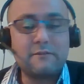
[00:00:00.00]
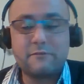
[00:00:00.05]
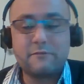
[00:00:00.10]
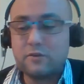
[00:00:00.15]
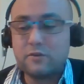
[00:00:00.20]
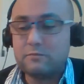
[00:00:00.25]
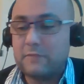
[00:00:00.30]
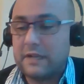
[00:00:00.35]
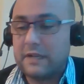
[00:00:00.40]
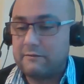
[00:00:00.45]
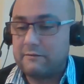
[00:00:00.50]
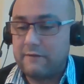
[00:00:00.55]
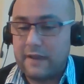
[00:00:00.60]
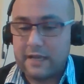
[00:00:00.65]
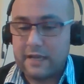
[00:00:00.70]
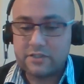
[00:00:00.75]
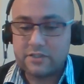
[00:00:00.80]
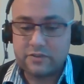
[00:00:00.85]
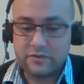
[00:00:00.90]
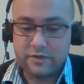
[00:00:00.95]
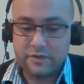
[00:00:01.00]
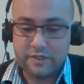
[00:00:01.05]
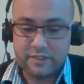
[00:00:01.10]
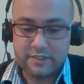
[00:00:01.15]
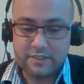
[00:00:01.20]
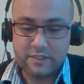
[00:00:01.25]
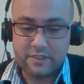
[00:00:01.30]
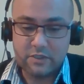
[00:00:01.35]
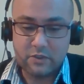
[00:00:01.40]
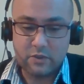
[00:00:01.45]
good
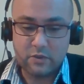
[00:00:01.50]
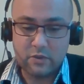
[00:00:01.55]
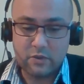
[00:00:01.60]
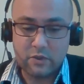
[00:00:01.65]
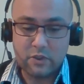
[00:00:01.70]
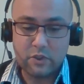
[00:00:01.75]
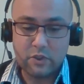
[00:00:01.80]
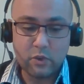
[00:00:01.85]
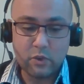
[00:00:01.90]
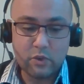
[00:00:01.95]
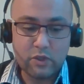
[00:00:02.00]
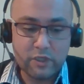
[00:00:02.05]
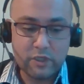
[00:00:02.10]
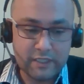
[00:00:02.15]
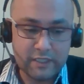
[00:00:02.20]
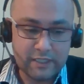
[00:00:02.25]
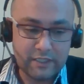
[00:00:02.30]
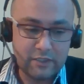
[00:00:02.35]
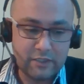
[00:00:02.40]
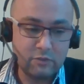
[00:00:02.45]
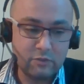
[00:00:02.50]
manufacturers, locally